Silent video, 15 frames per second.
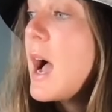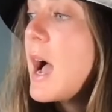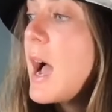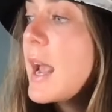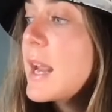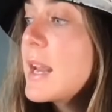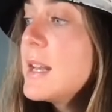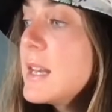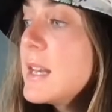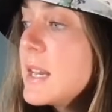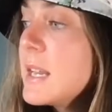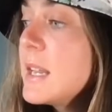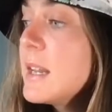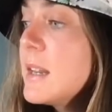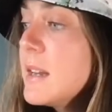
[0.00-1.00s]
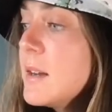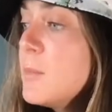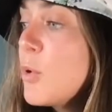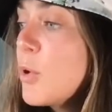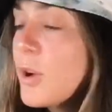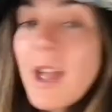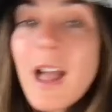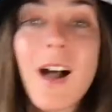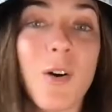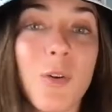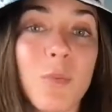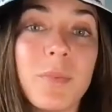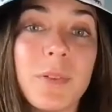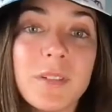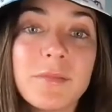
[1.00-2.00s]
I need more
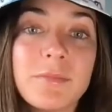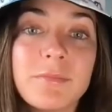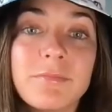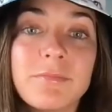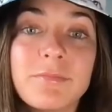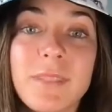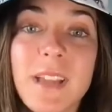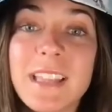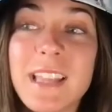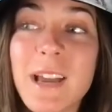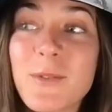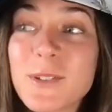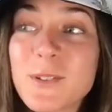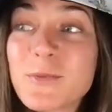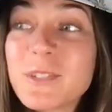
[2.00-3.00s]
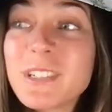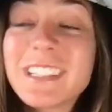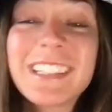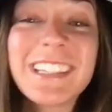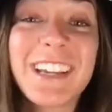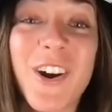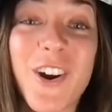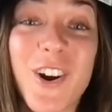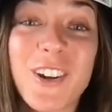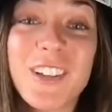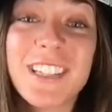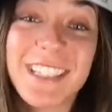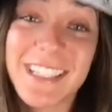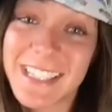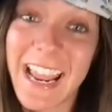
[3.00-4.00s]
help. And that was really hard
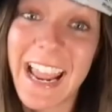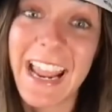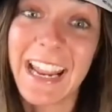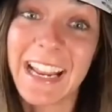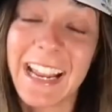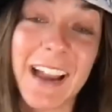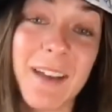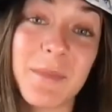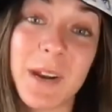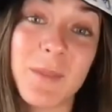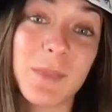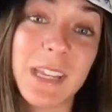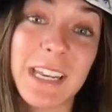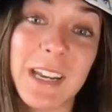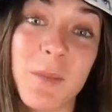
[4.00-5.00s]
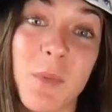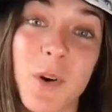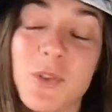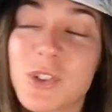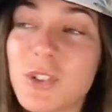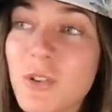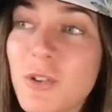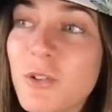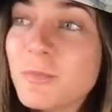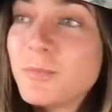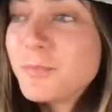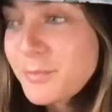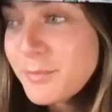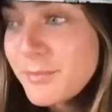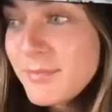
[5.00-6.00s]
to say. I mean, I'm getting emotional
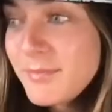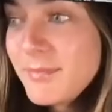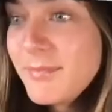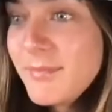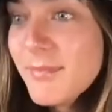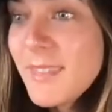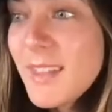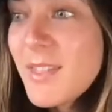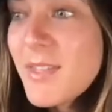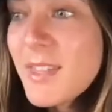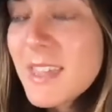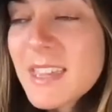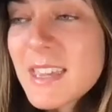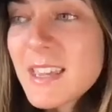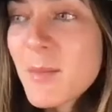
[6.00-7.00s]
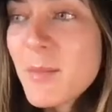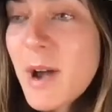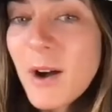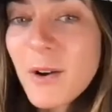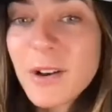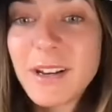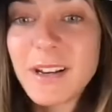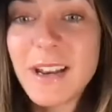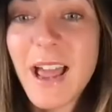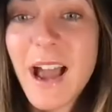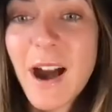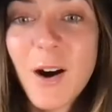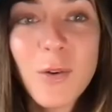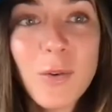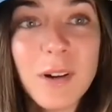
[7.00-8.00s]
thinking about it
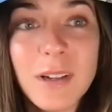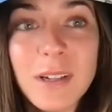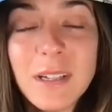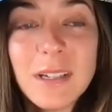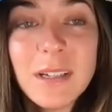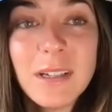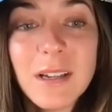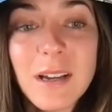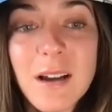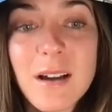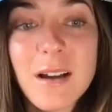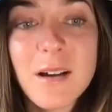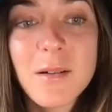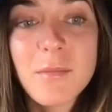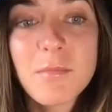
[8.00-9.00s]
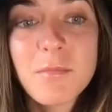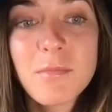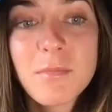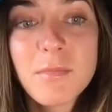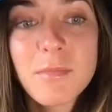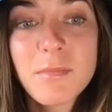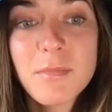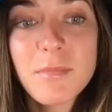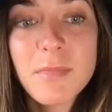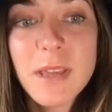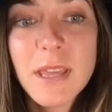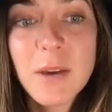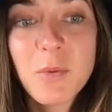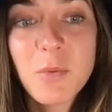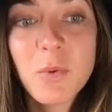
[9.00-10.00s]
now. Um,
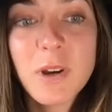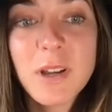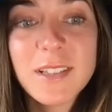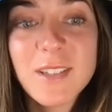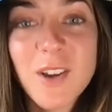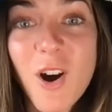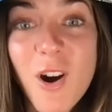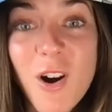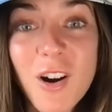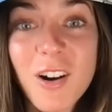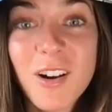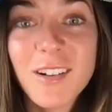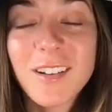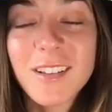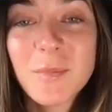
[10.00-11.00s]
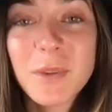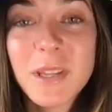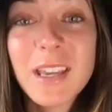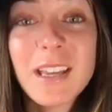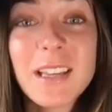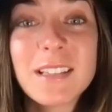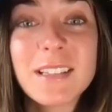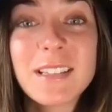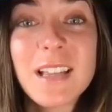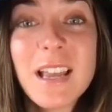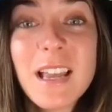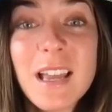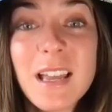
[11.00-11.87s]
it was hard because